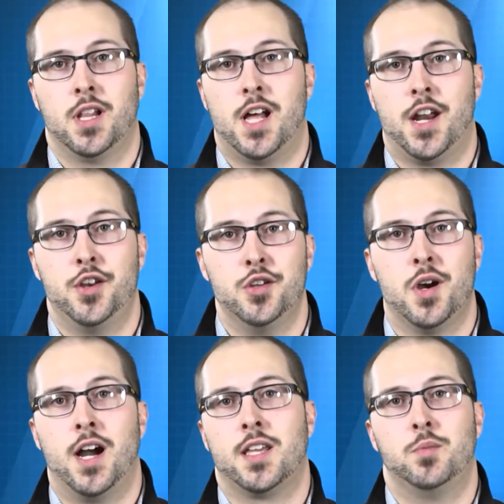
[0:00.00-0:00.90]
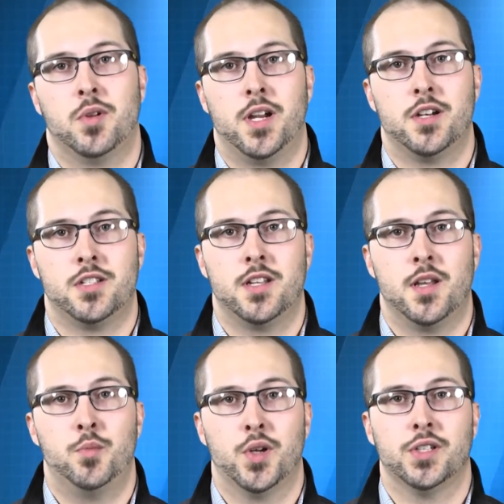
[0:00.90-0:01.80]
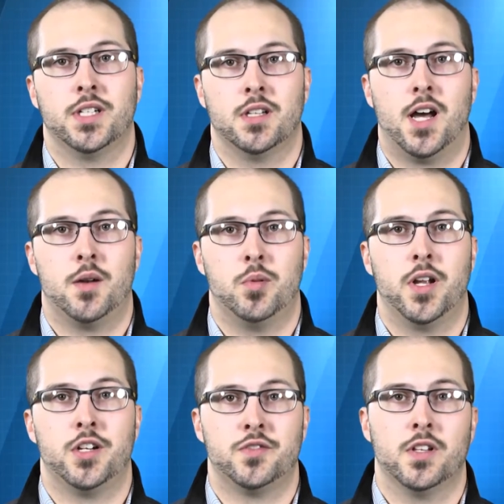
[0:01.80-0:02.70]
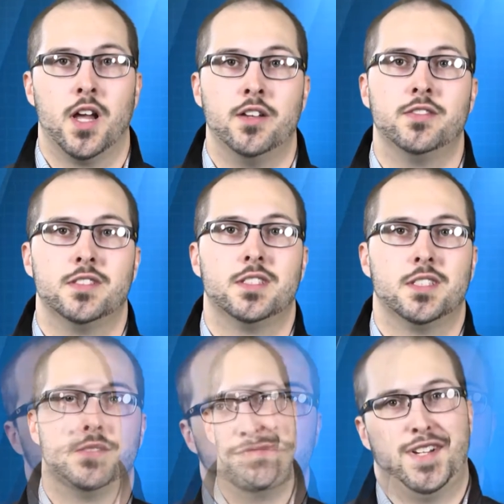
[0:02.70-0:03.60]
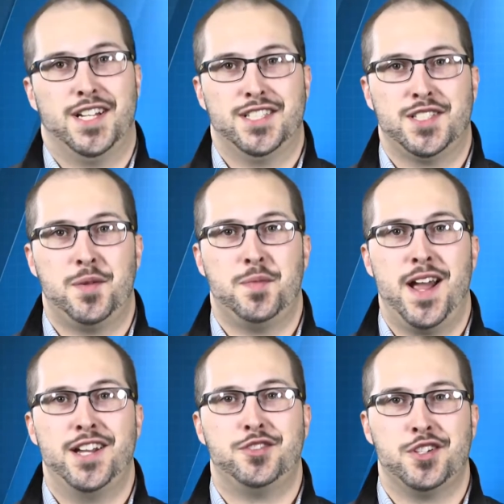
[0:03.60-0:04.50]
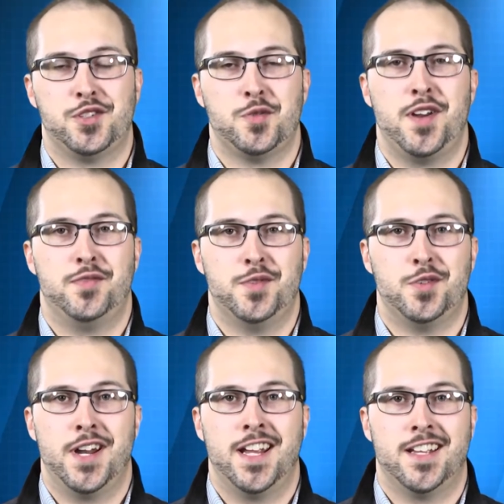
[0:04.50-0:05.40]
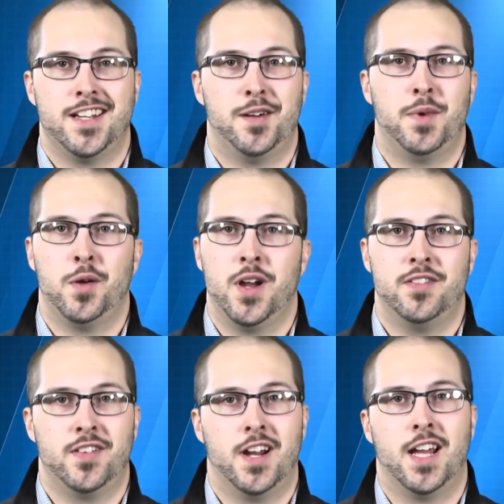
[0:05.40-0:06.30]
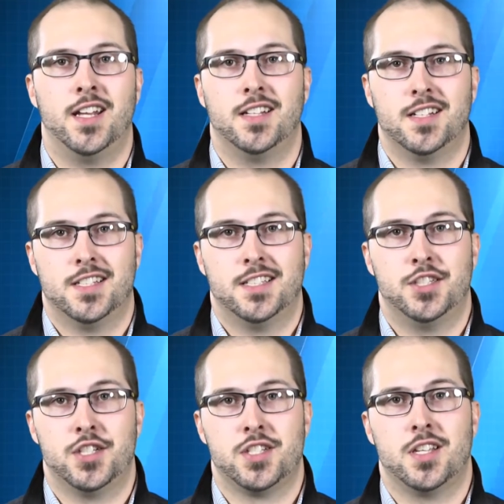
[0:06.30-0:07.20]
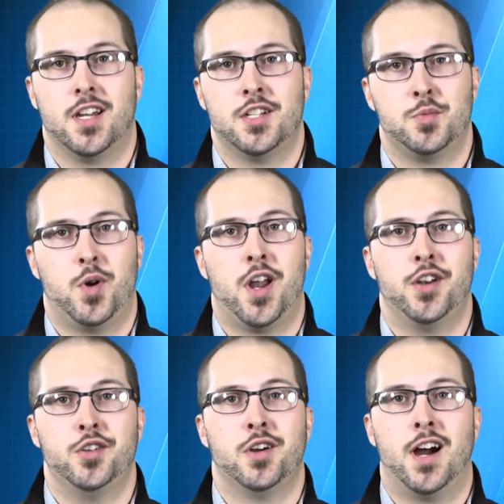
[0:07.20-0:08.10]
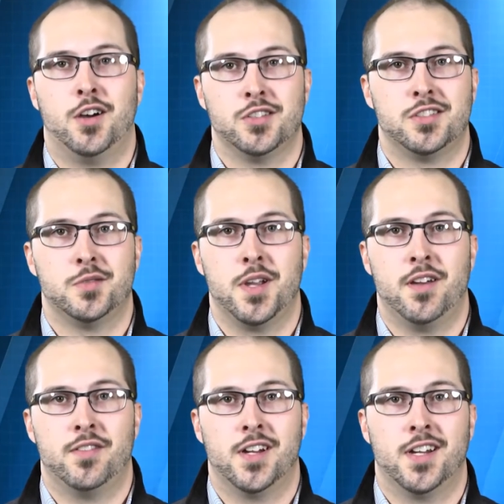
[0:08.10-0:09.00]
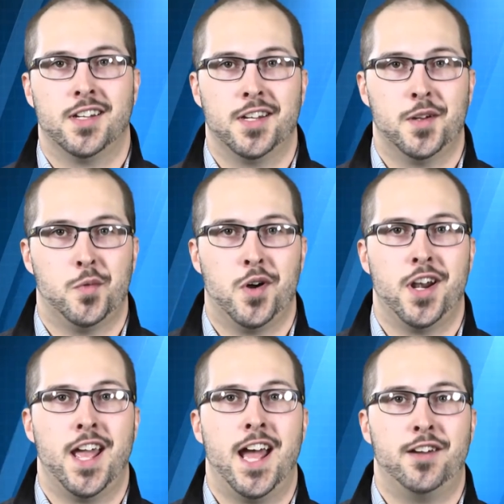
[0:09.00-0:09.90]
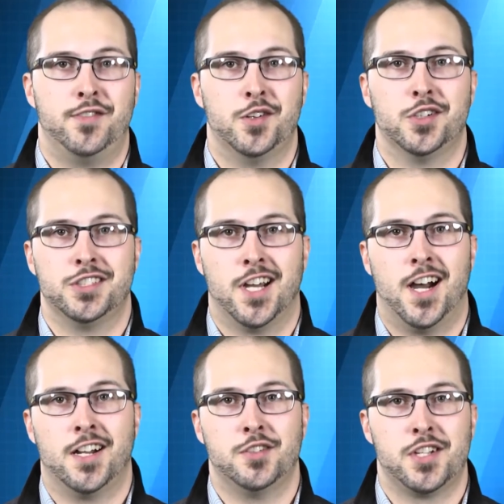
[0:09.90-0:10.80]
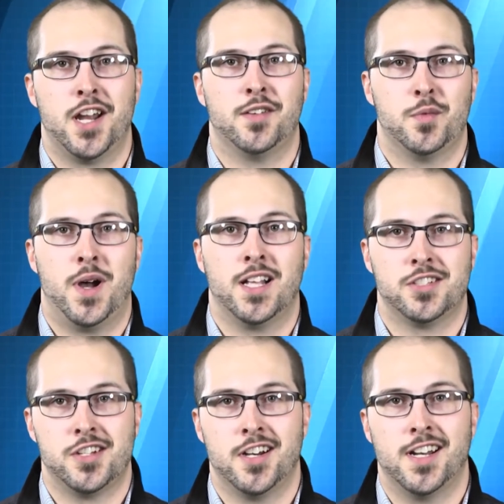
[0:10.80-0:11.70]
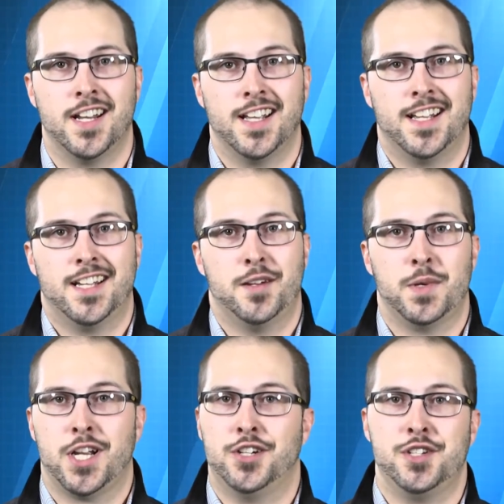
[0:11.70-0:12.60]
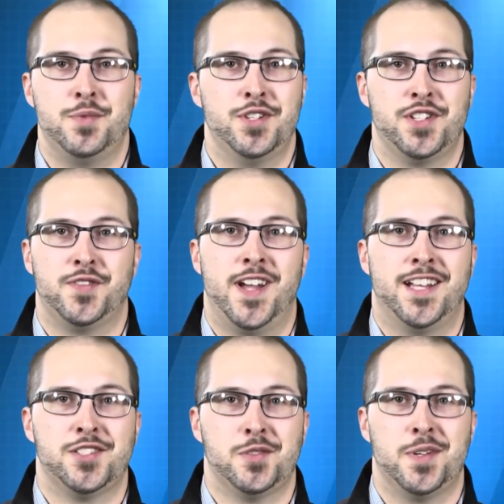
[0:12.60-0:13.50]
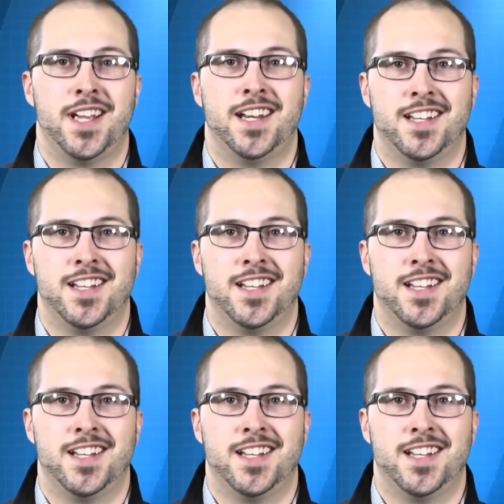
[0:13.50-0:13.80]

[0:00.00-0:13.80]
a lot of new hockey players and building a lot of players for life. Some of my interests away from the rink, my wife and I just bought a new house. We have a 1.5-year-old dog who's kind of a monster, and I'm a country music fan, so we